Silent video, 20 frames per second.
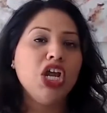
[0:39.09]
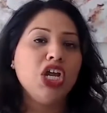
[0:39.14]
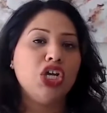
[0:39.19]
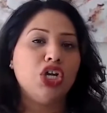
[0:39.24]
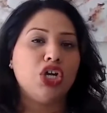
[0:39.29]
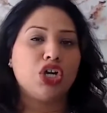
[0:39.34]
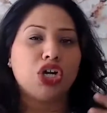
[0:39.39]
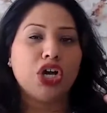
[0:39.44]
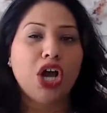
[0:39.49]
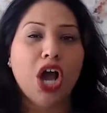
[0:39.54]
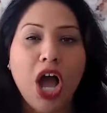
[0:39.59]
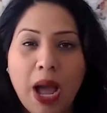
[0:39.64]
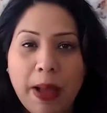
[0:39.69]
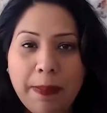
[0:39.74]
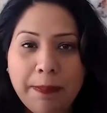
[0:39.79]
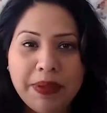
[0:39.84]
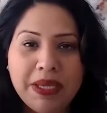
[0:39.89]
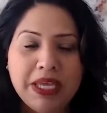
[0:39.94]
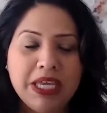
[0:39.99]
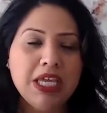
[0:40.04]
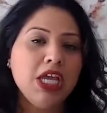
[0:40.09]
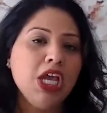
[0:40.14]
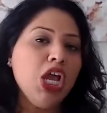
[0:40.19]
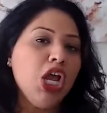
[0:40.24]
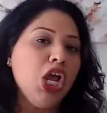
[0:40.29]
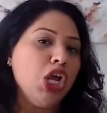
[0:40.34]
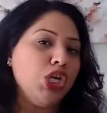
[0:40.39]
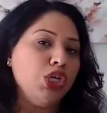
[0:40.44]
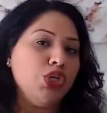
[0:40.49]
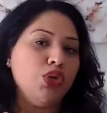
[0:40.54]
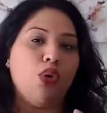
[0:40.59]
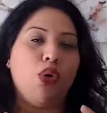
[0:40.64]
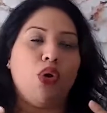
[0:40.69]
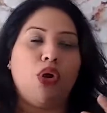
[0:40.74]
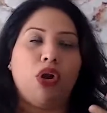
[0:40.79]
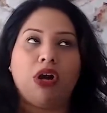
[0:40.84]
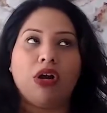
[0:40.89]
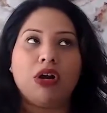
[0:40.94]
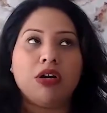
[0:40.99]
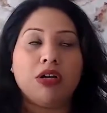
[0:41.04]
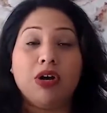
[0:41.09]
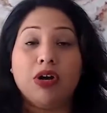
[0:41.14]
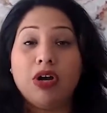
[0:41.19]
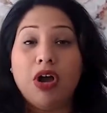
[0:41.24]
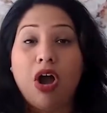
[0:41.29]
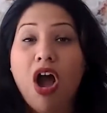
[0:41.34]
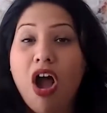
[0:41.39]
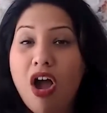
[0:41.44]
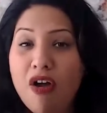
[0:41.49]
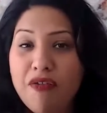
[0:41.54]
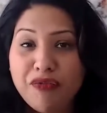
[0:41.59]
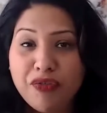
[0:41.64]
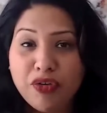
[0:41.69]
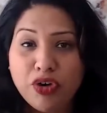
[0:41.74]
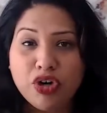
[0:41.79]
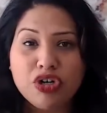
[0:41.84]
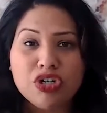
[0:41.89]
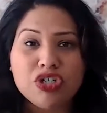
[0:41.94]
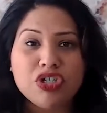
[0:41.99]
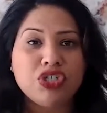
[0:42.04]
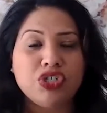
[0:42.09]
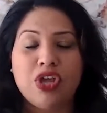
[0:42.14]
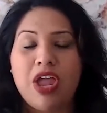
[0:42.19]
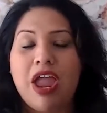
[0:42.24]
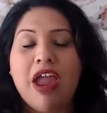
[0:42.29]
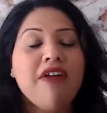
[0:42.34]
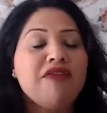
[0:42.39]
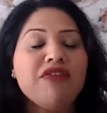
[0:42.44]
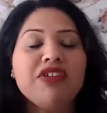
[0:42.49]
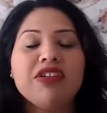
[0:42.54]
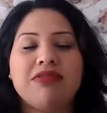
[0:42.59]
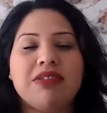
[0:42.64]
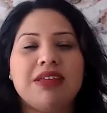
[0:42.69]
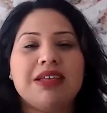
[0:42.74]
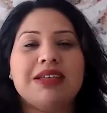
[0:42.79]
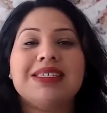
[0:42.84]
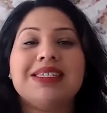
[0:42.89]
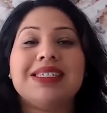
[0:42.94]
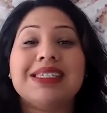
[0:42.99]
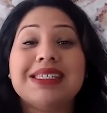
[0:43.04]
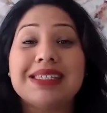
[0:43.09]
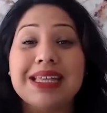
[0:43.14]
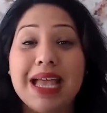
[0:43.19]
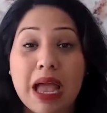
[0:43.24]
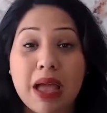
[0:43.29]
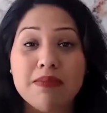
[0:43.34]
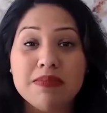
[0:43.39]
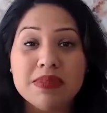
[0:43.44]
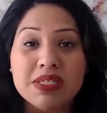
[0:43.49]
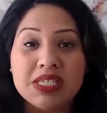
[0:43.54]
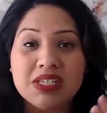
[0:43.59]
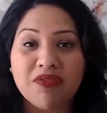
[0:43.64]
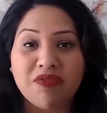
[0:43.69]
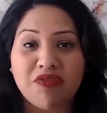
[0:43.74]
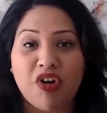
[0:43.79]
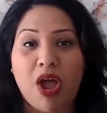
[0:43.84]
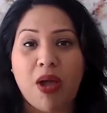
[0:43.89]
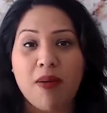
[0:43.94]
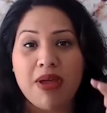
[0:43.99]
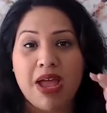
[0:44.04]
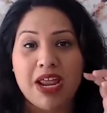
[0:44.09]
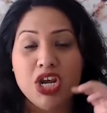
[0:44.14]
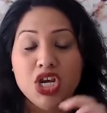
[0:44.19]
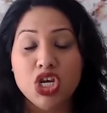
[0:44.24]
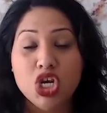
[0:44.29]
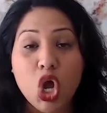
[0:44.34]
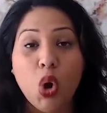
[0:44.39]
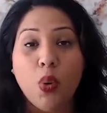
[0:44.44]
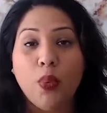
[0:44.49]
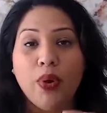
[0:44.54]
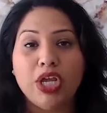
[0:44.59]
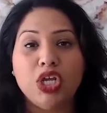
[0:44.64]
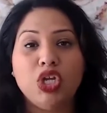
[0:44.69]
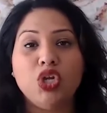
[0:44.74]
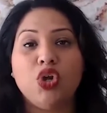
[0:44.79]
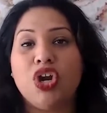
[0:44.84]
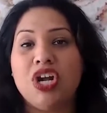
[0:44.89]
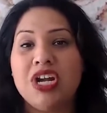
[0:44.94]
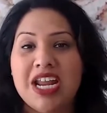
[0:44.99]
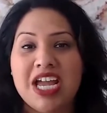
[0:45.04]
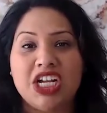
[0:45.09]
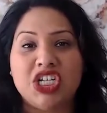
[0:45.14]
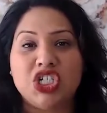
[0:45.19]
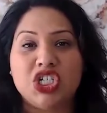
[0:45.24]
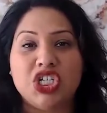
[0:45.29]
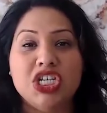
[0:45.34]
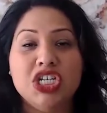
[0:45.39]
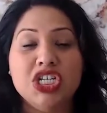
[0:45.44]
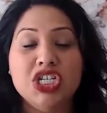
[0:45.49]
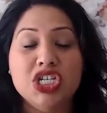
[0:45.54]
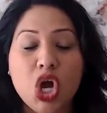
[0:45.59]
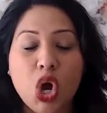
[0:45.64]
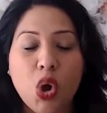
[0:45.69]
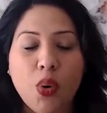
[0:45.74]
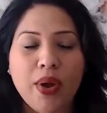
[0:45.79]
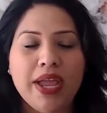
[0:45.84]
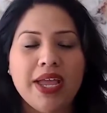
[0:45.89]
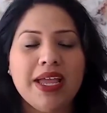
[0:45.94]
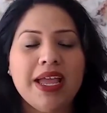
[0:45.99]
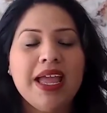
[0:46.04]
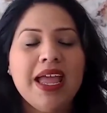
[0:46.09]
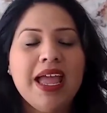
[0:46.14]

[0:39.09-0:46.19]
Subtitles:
your copy, your offers, everything stems from knowing your niche, knowing